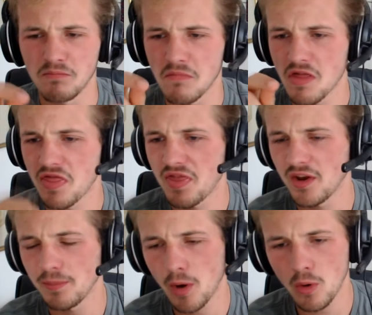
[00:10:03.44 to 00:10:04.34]

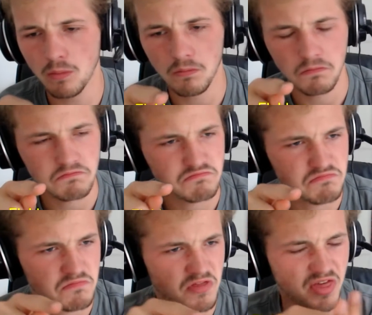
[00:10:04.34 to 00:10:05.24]
Thunderbolt,
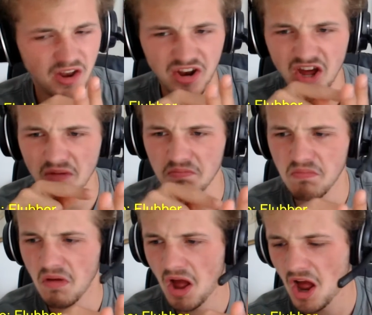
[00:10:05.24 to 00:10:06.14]
Thunder.
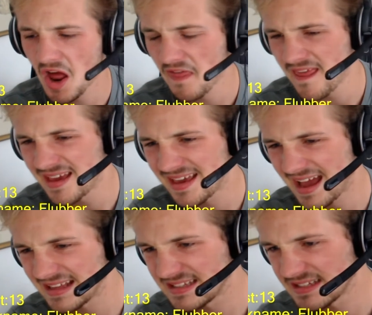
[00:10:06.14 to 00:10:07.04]
I think it
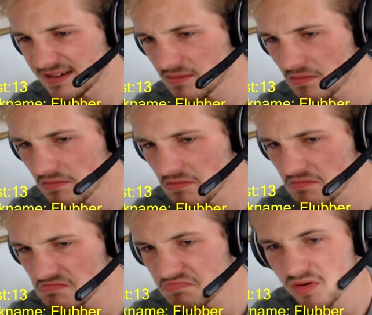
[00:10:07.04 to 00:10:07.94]
gets
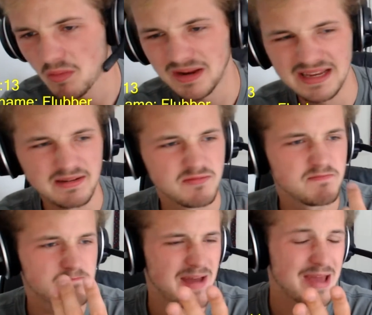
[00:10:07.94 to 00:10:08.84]
probably
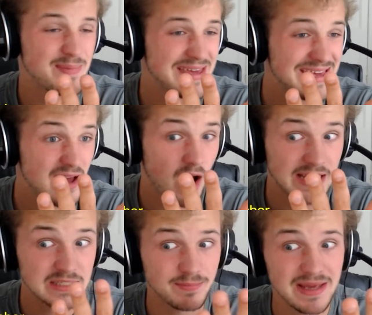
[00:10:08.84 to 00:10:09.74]
maybe
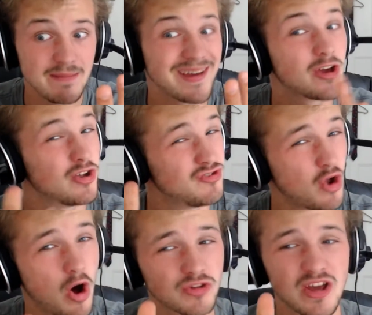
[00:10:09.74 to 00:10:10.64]
Ice Beam. It could
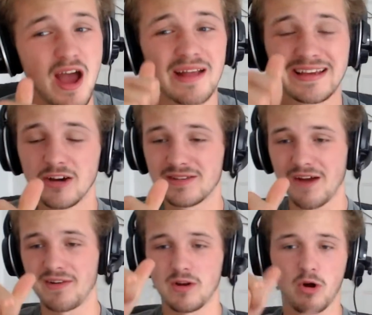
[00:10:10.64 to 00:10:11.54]
not. Could
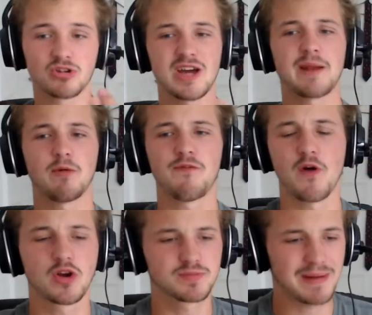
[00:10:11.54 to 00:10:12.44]
definitely not. Shadow Ball,
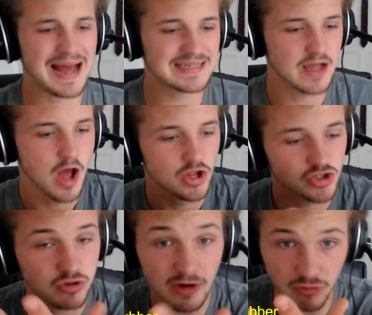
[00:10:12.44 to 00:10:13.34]
Focus Blast,
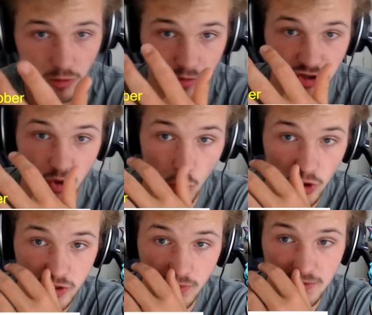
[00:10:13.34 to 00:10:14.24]
Trick Room, which is
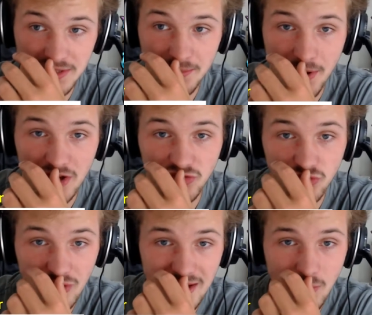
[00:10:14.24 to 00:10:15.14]
awesome, which means it pairs
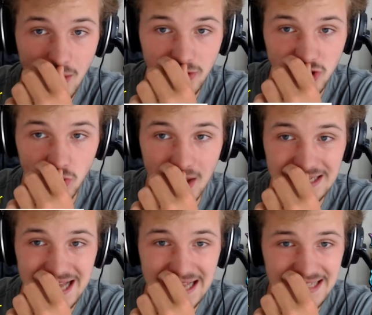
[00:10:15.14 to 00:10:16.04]
really well with
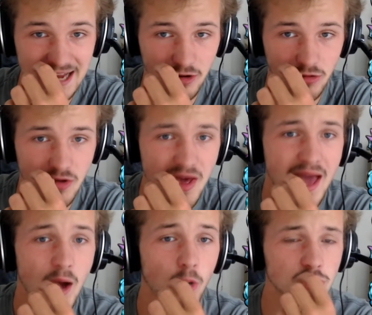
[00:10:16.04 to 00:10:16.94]
Snorlax and Tangrowth.
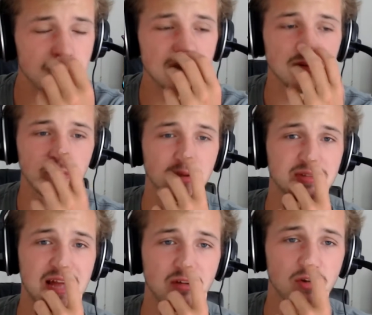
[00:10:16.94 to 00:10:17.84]
It also pairs really well
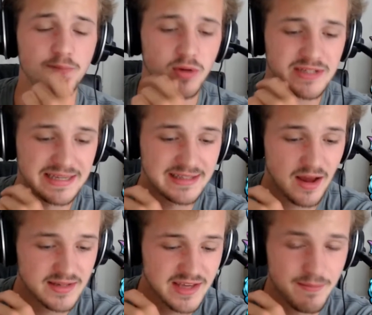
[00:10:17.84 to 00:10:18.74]
with Tangrowth because it
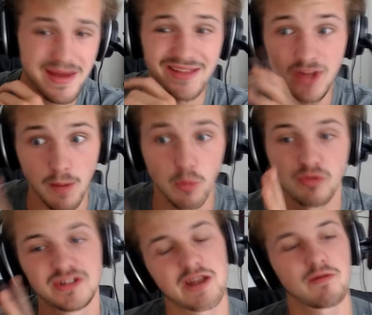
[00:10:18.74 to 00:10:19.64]
does give me a double
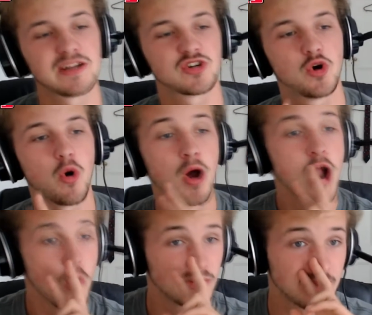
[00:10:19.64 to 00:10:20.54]
Regenerator core,
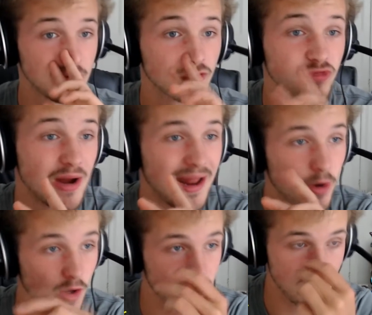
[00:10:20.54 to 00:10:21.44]
which can be really
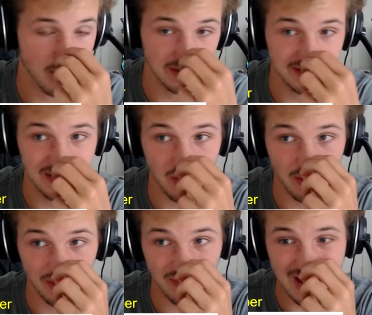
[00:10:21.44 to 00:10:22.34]
annoying for my opponents to deal
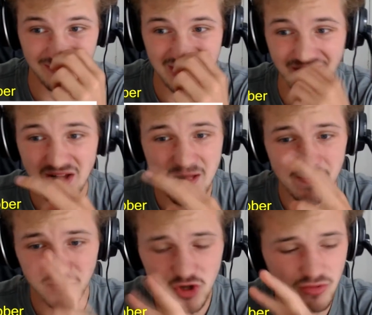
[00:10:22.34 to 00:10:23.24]
with if they have to have
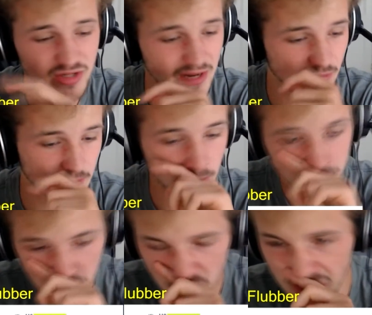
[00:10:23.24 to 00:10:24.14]
2 Regenerator
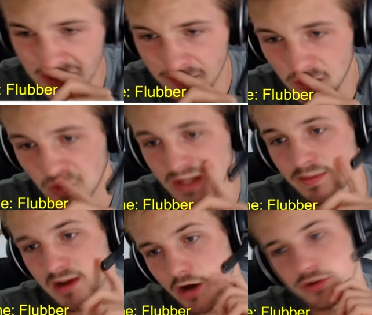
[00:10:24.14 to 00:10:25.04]
monsters switching in between
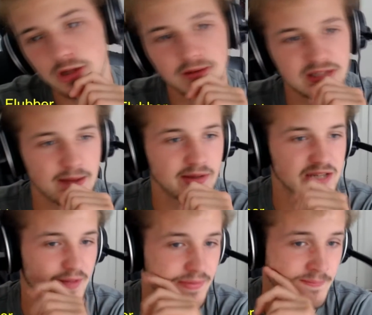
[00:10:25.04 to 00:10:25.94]
them. They can't do that much damage,
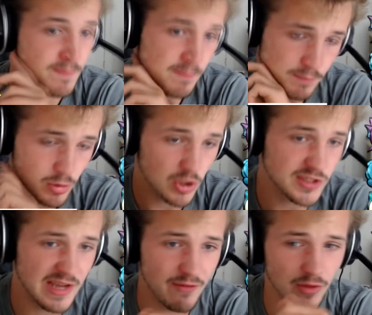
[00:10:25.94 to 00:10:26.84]
and
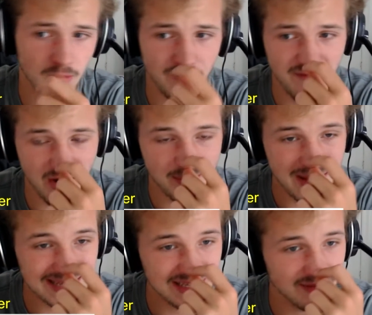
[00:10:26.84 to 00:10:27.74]
because neither of them are very
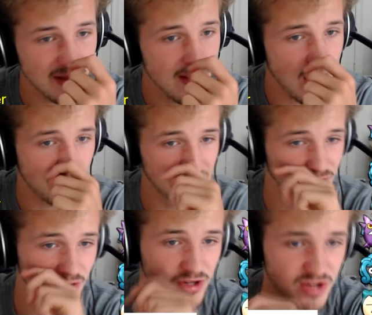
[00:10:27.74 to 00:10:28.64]
passive, I
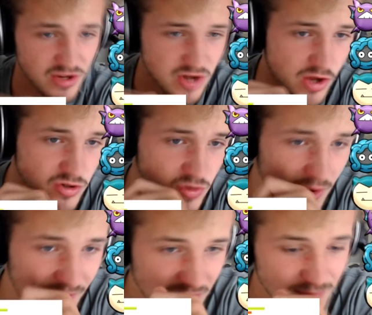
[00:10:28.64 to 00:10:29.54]
mean, Reuniclus has
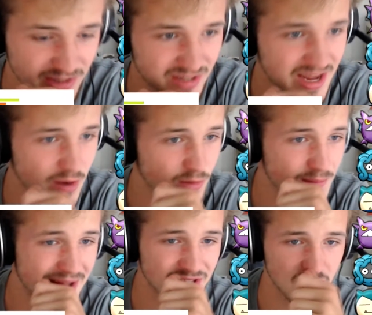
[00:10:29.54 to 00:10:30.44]
125 special attack with
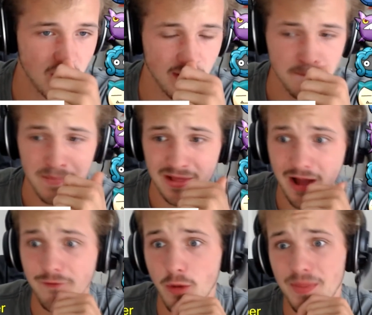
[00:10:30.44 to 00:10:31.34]
Magic Guard,
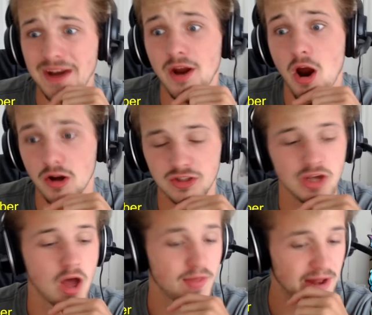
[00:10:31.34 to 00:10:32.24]
Life Orb. That hurts.
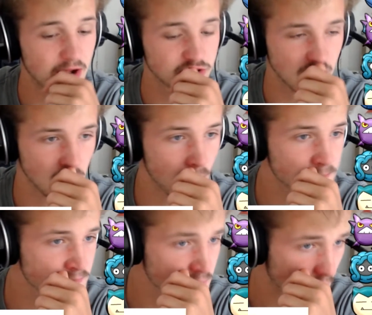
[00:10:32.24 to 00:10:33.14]
That hurts a lot.
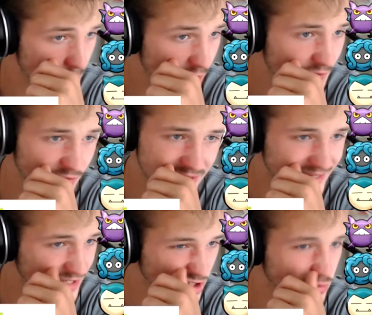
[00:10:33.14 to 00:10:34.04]
I'm looking for this
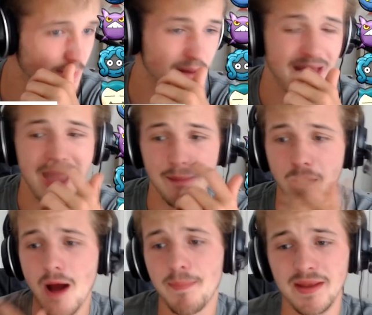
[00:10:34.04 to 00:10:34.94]
thing to sweep. In
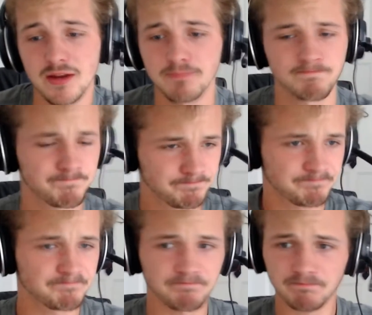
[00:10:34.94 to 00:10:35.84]
my opinion,
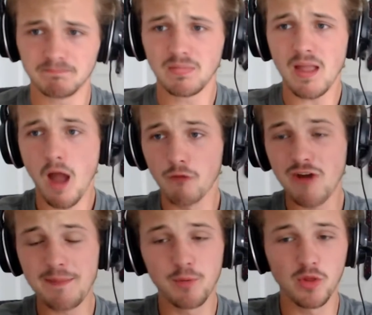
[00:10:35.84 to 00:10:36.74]
a
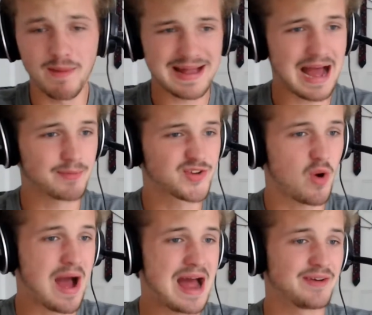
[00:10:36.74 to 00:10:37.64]
Red Bull, the
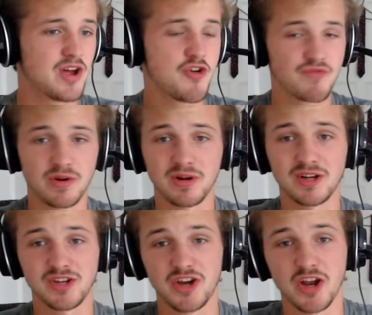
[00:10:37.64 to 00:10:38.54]
Mega-Absol, and
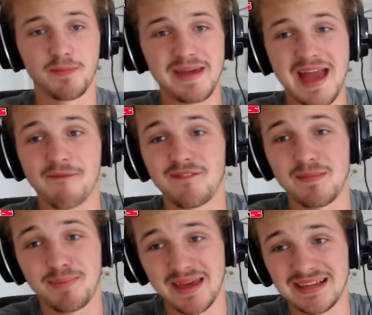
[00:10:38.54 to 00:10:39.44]
Reuniclus are going to be
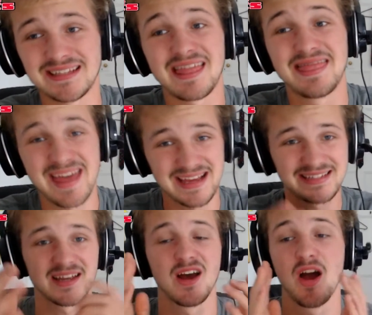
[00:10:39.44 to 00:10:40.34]
MVPs this